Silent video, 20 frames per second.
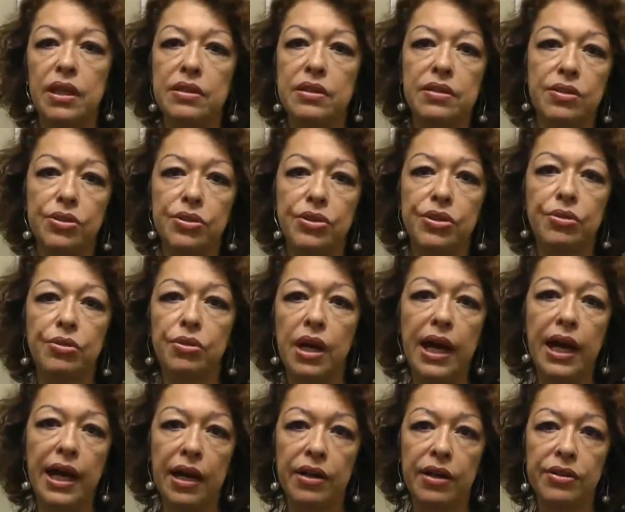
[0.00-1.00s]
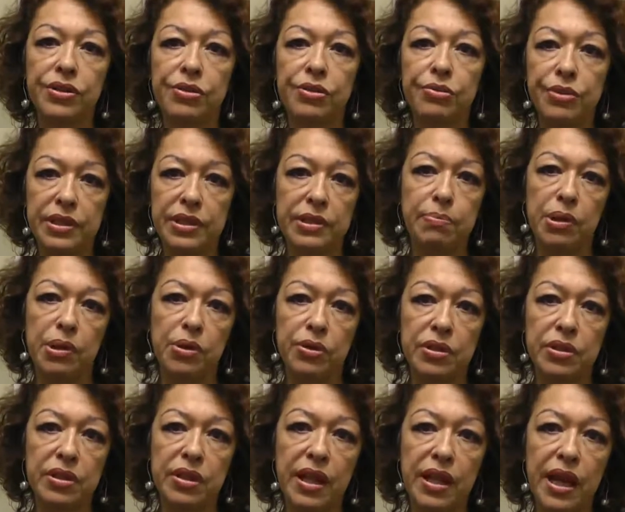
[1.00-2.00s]
isn't sure how to
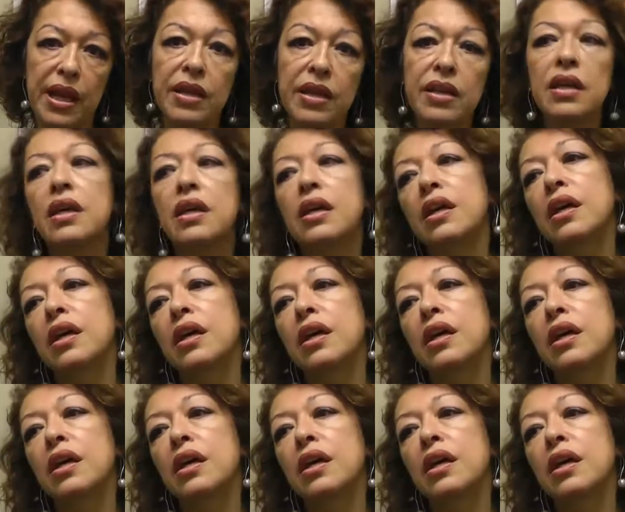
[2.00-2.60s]
respond to that.